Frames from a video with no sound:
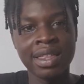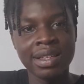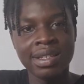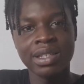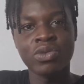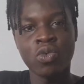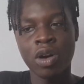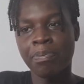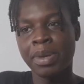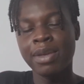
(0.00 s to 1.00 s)
This is
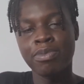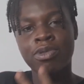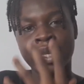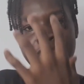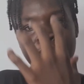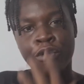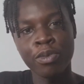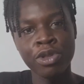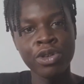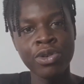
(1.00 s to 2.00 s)
what people get
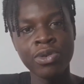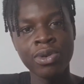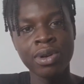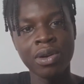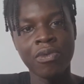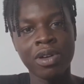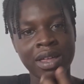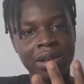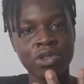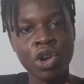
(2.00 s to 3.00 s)
from you
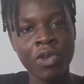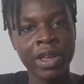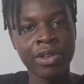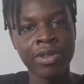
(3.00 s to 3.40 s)
without knowing you.